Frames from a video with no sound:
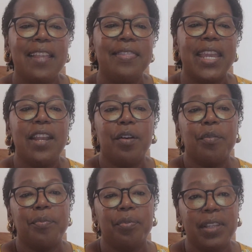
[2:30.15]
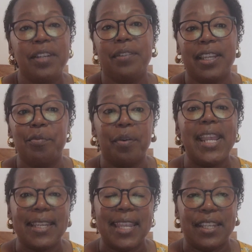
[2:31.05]
They are literally
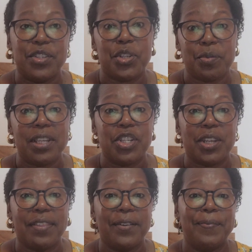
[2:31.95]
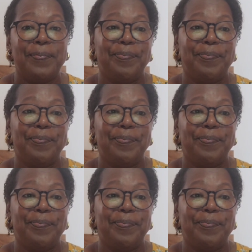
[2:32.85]
right next to each other.